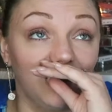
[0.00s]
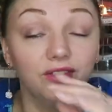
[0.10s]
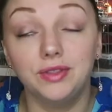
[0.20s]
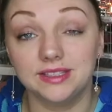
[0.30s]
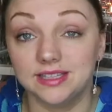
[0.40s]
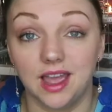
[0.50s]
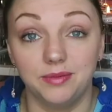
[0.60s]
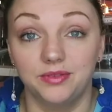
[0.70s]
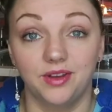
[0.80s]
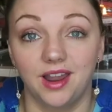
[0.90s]
I love this
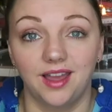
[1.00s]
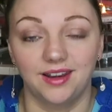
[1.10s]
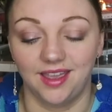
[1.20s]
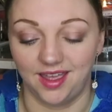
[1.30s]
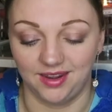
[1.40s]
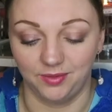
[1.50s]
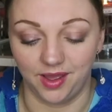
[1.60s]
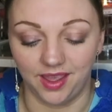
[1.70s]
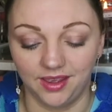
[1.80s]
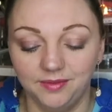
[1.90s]
type of eyeliner
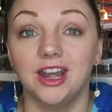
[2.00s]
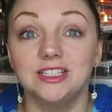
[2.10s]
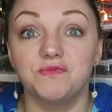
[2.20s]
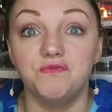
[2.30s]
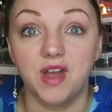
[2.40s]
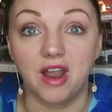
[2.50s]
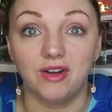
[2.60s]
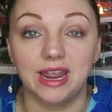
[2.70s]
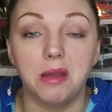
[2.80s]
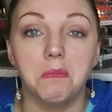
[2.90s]
anyway, and it's
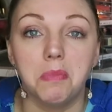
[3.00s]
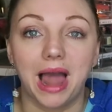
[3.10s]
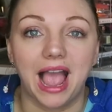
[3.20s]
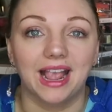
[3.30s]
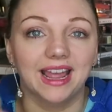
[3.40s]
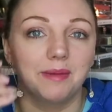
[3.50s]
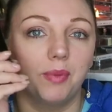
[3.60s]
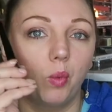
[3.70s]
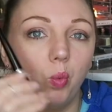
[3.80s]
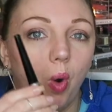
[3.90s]
very black.
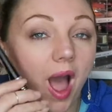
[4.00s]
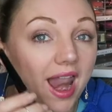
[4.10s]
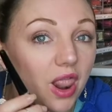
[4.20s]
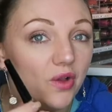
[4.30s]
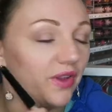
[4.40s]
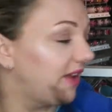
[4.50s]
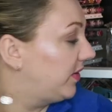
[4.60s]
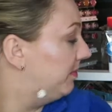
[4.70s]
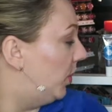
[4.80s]
But what I love even